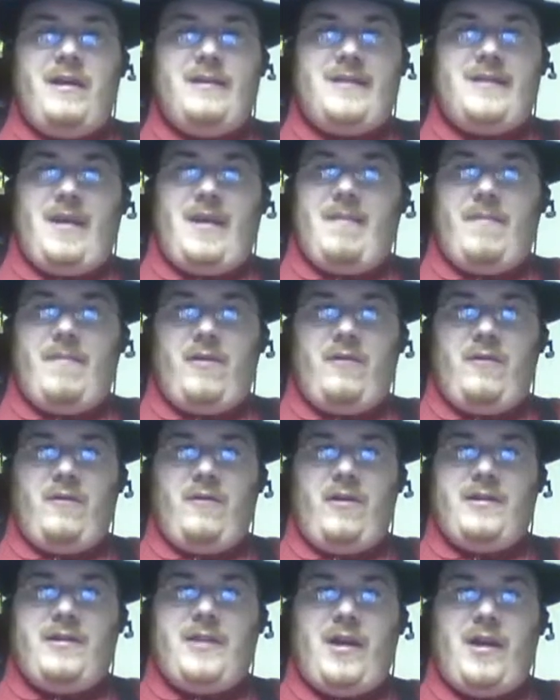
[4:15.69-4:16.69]
example of
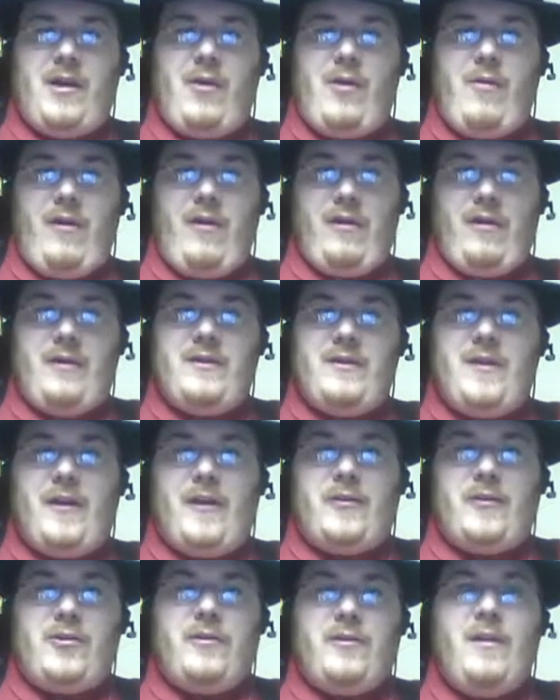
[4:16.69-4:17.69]
Art Deco
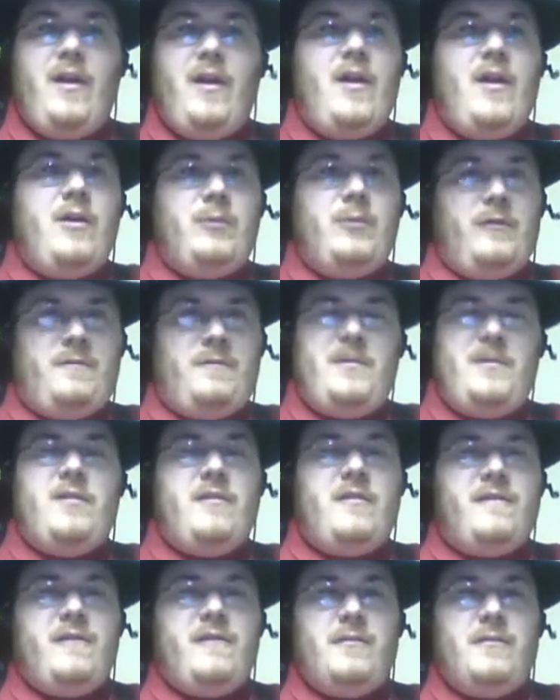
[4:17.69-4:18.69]
architecture with
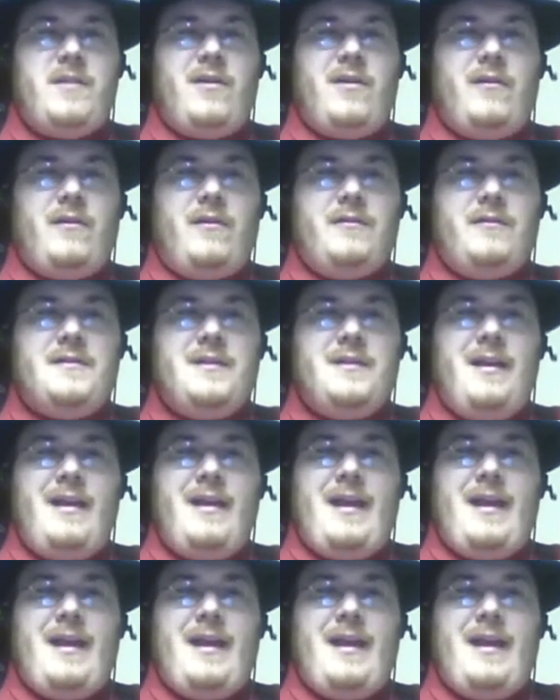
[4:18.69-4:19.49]
beautiful murals,